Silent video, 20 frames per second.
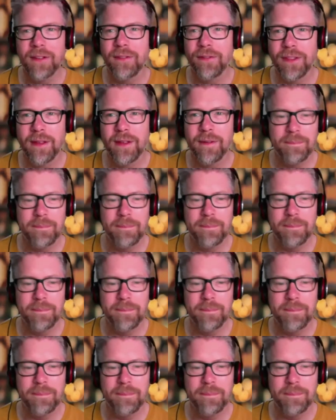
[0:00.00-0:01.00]
for the
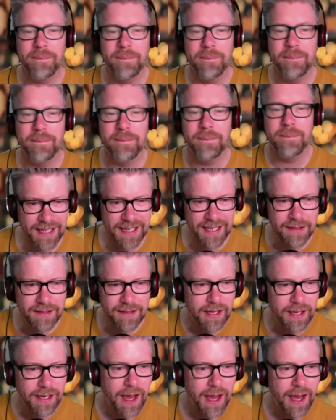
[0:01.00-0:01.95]
diehard fans it is.